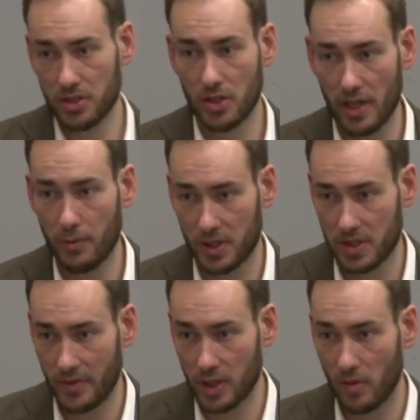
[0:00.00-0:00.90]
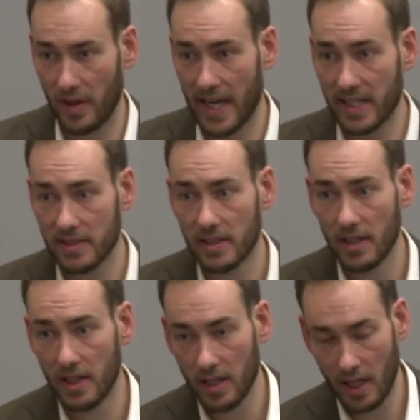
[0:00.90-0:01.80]
into your network as something you've liked.
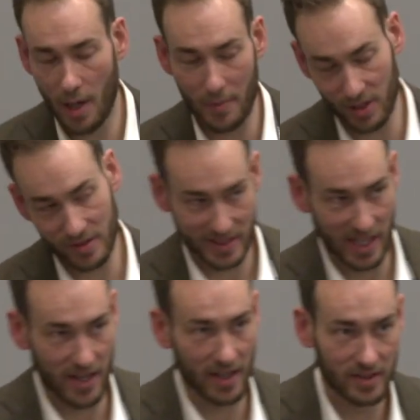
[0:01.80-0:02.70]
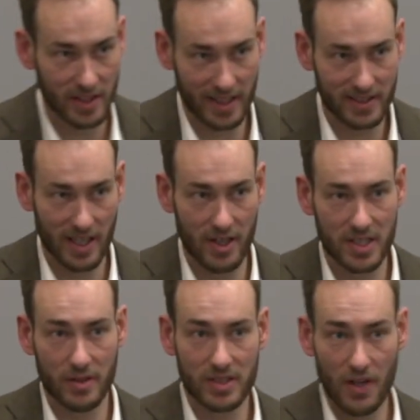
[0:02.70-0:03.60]
There
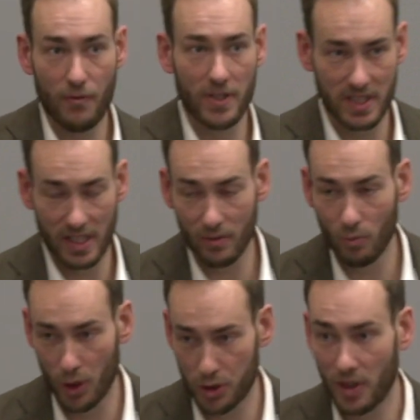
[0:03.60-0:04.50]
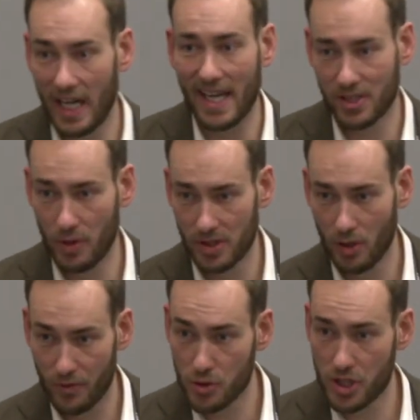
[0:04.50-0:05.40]
is a difference in what you can add to it.
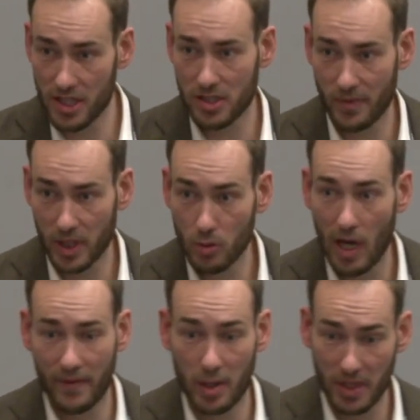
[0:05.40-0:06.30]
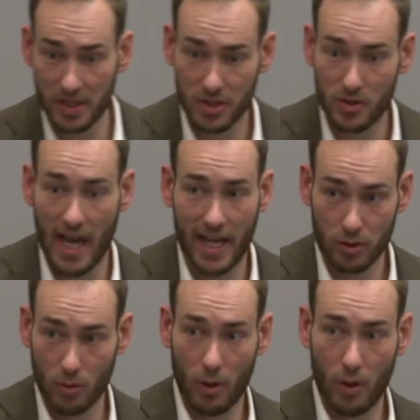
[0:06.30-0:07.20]
So if you share something, you have an ability to add